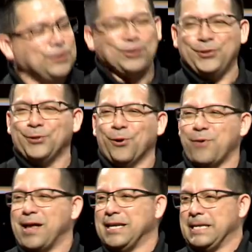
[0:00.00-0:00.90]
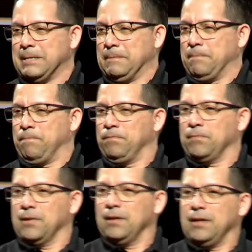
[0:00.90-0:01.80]
to you already.
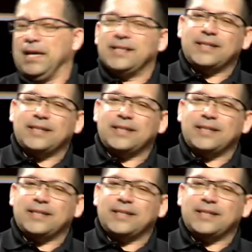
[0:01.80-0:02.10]
He's